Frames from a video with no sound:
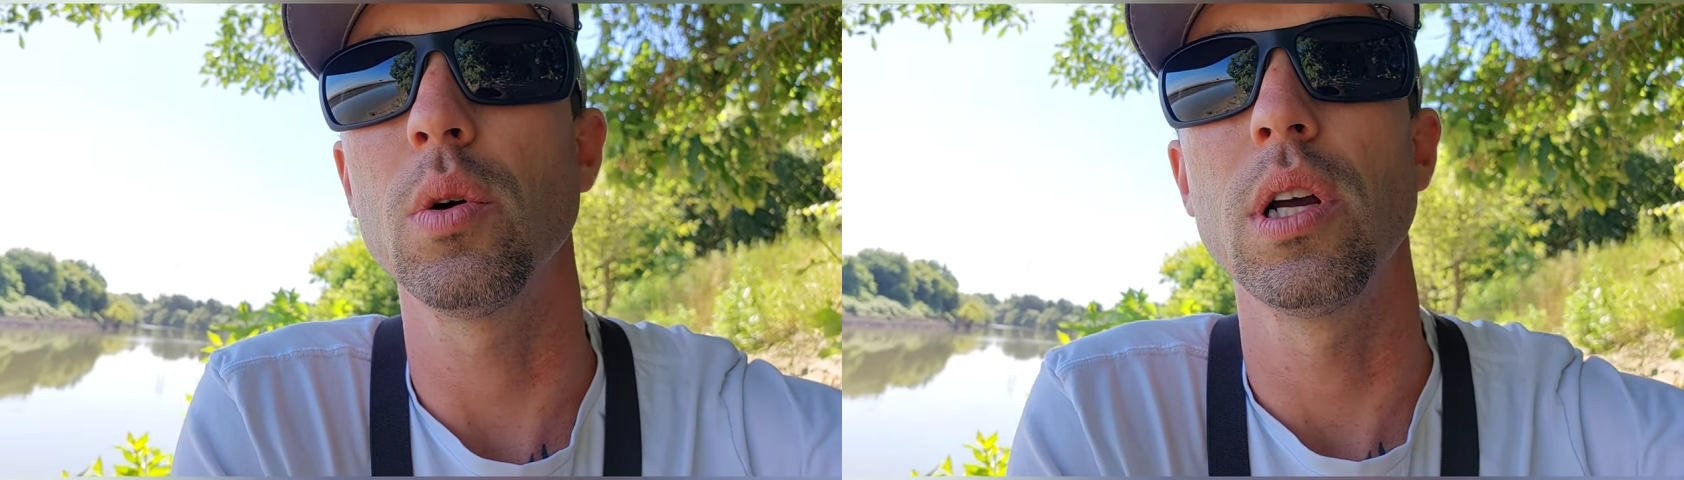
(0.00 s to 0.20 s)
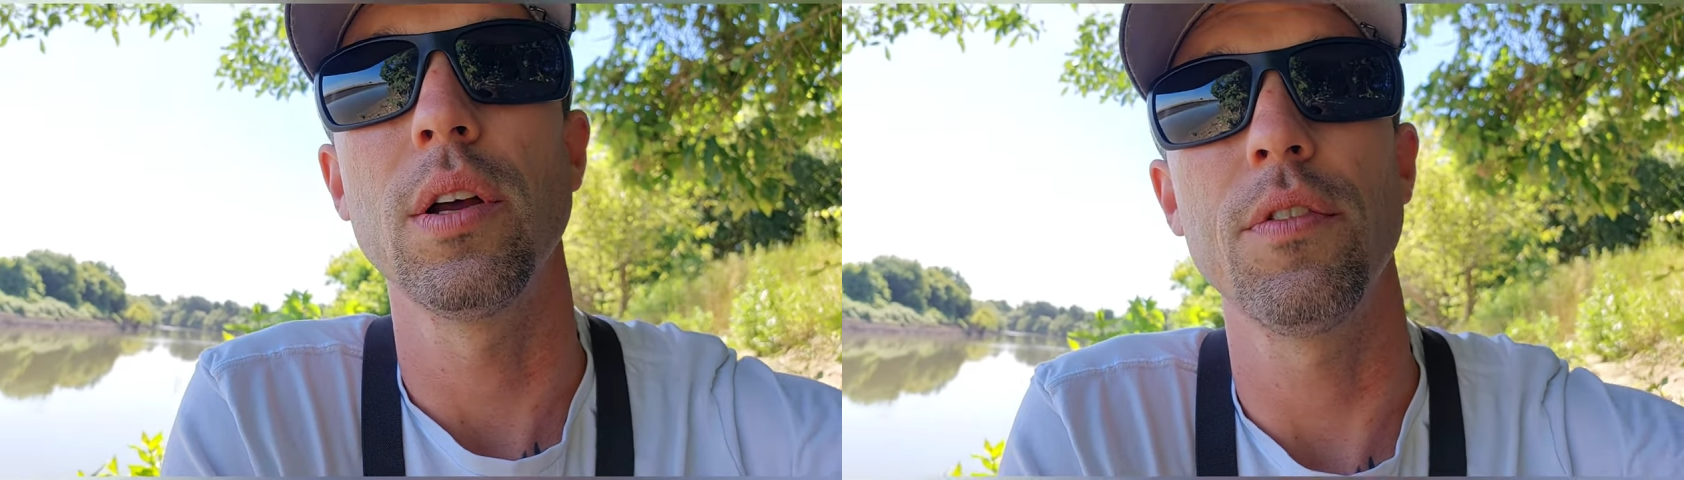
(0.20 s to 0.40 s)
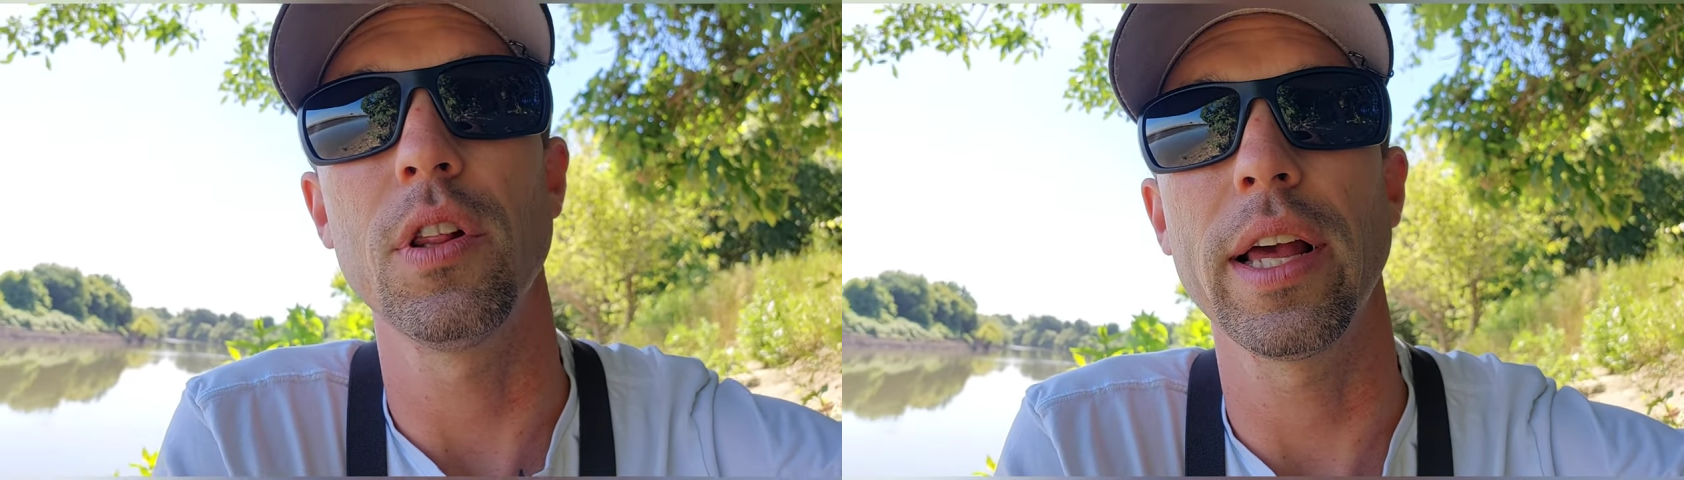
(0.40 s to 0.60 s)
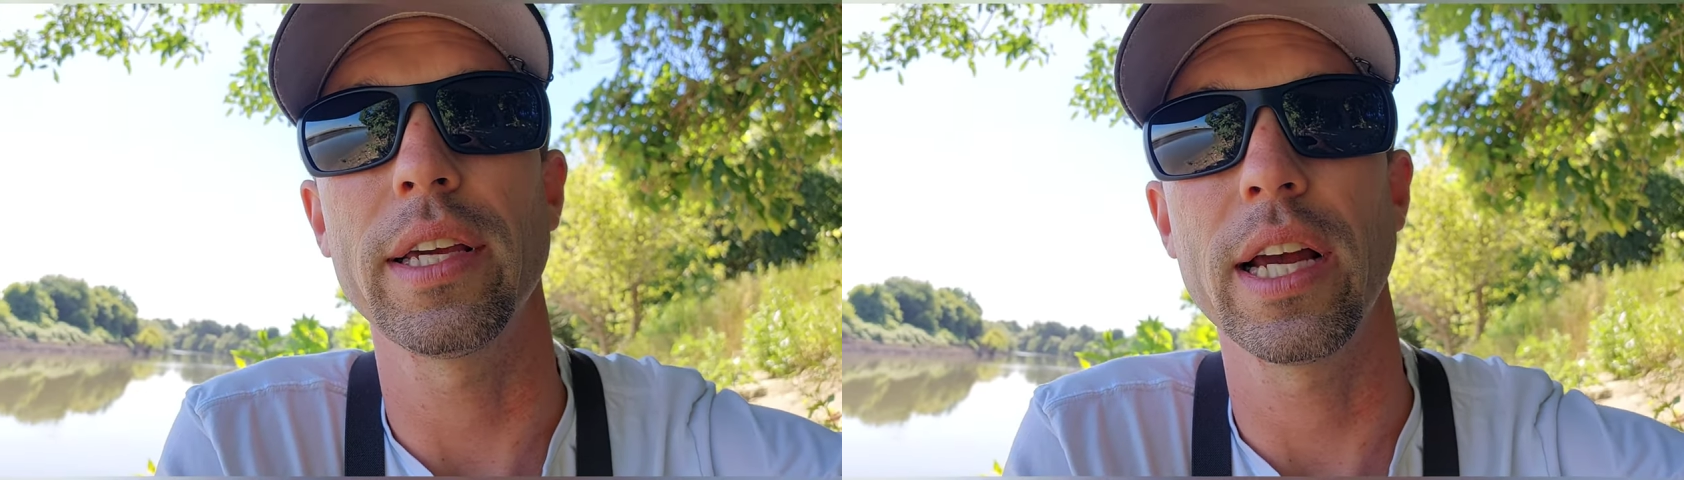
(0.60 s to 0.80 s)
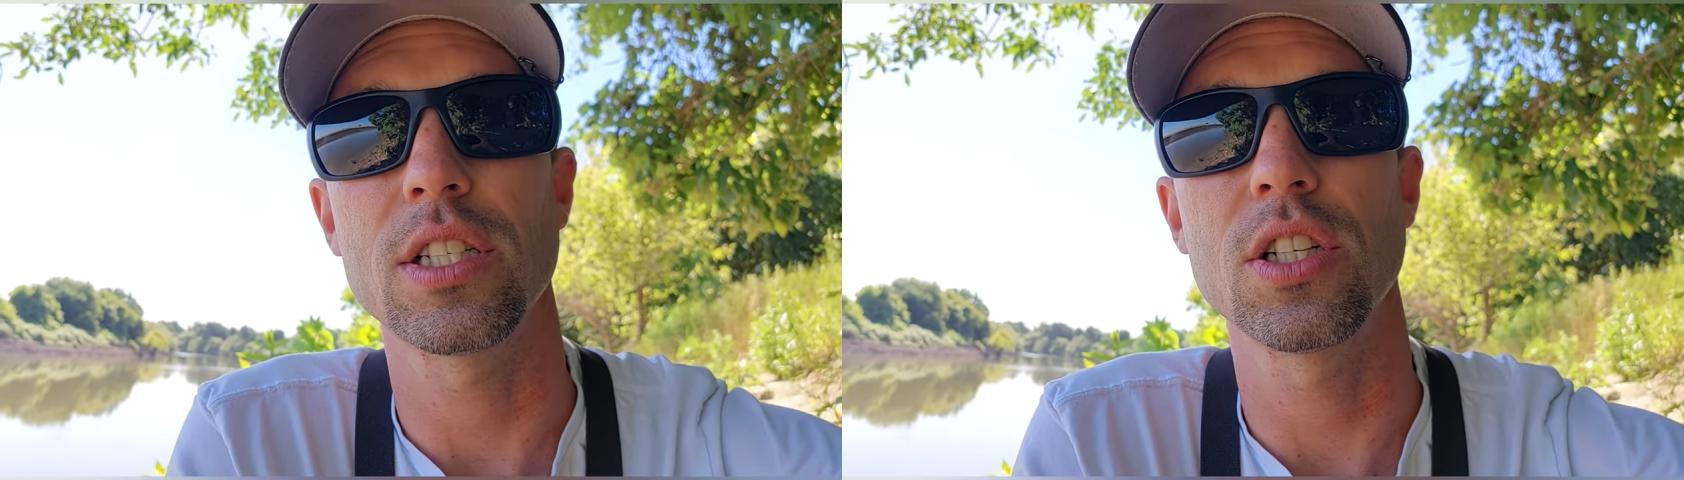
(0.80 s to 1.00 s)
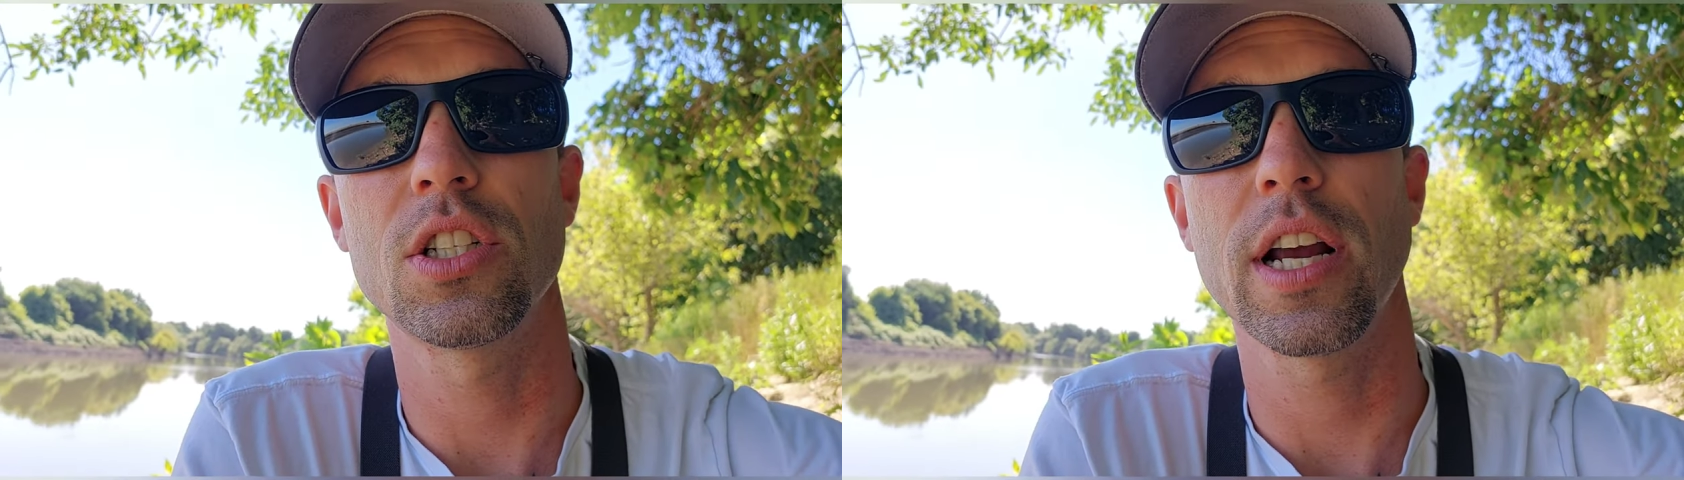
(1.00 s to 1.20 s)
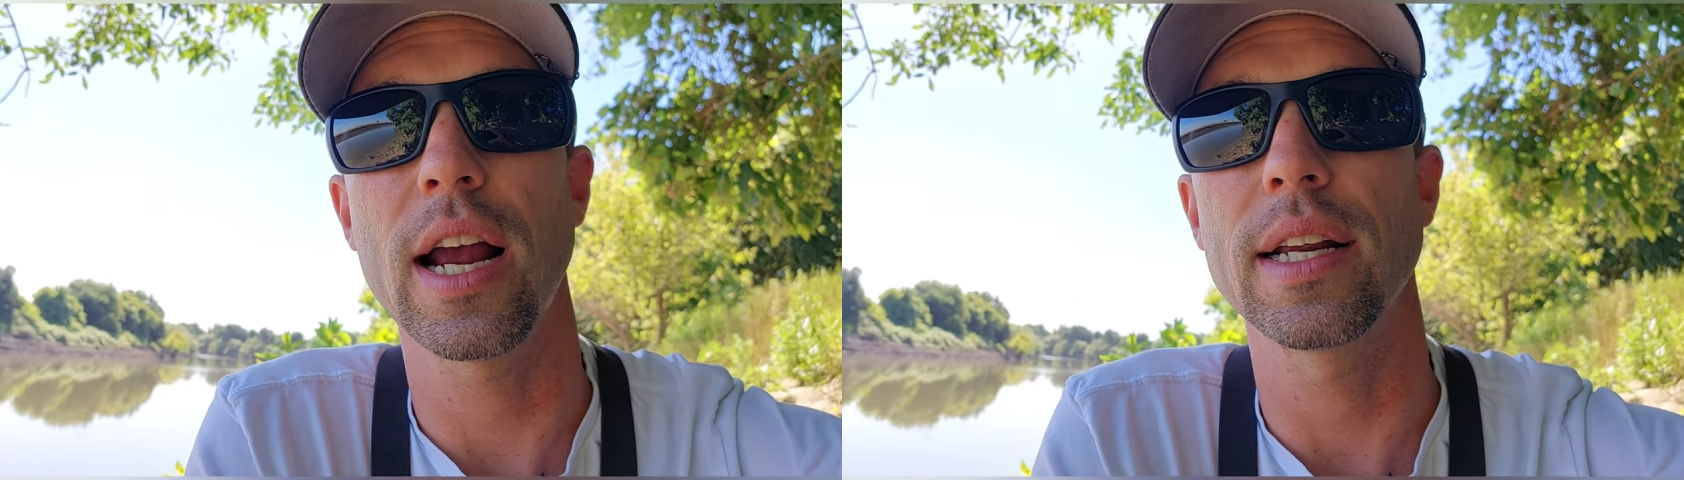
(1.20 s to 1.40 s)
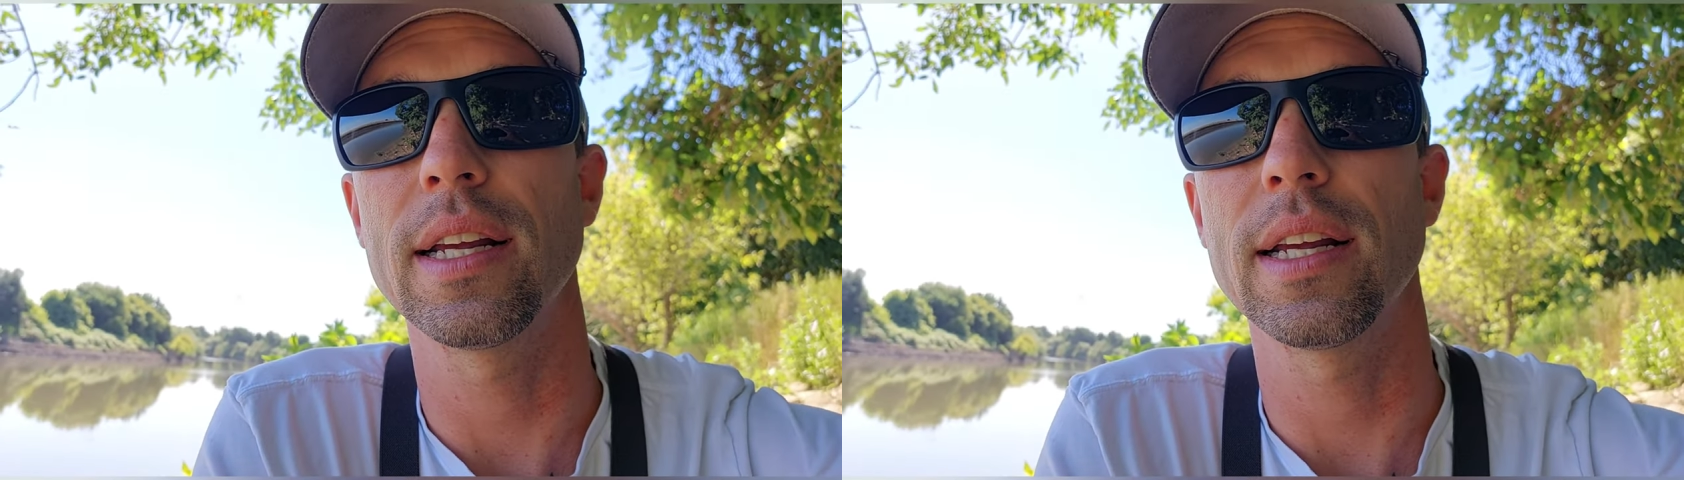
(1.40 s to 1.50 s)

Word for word: if you like catching shad,